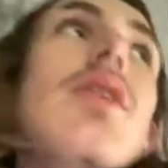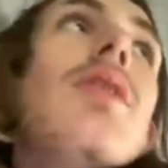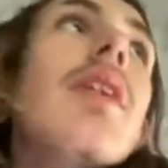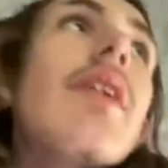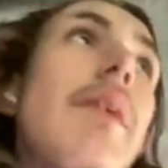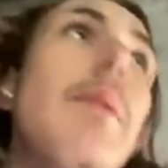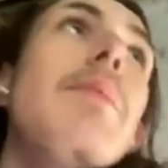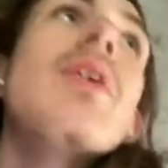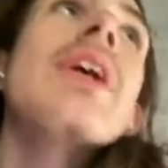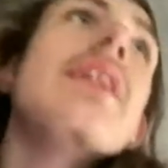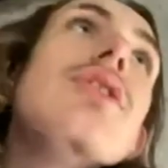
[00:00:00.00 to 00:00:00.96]
under a
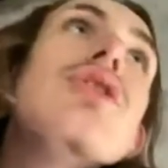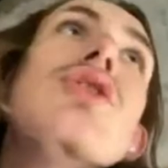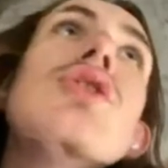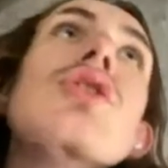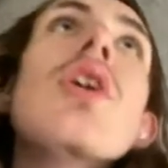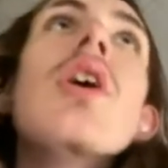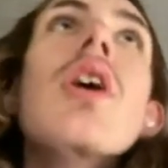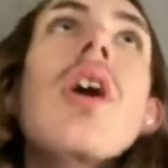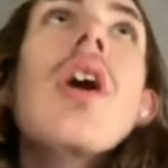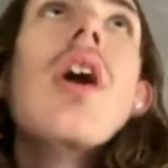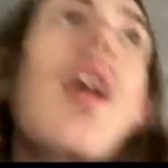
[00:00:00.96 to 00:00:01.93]
bridge.
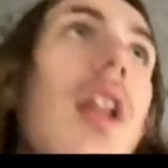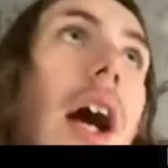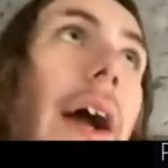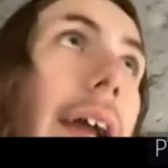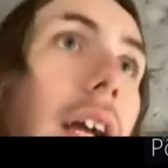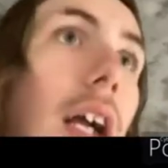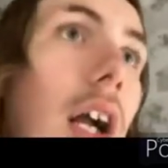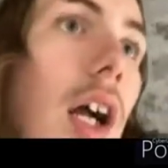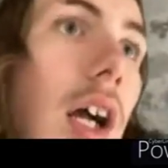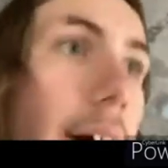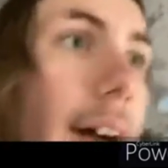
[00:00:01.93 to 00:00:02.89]
Like,
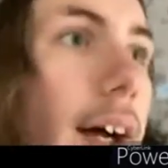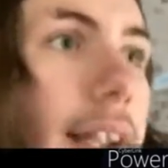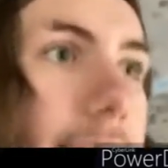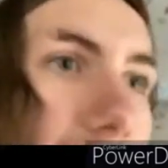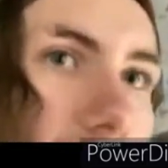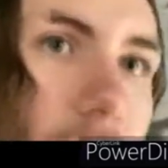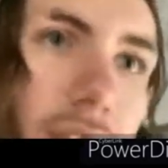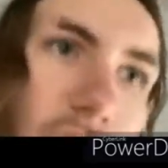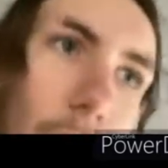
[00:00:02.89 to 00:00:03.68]
next to